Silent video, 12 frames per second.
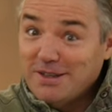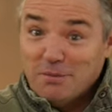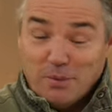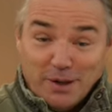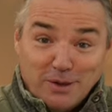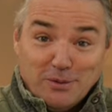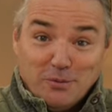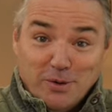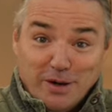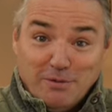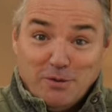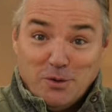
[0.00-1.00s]
depending on
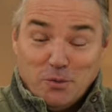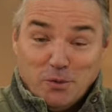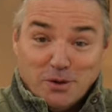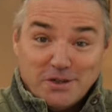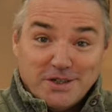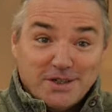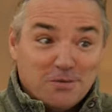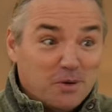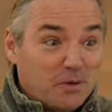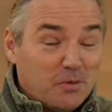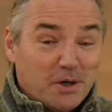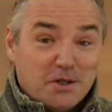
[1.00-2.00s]
whenever you're watching.
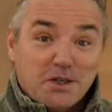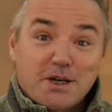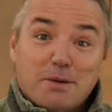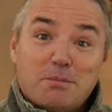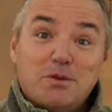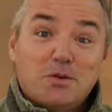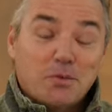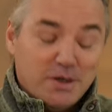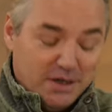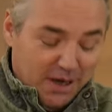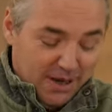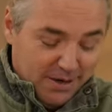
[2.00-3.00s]
We're rushing up to the
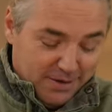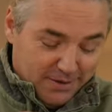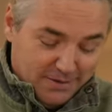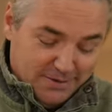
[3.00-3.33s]
weekend.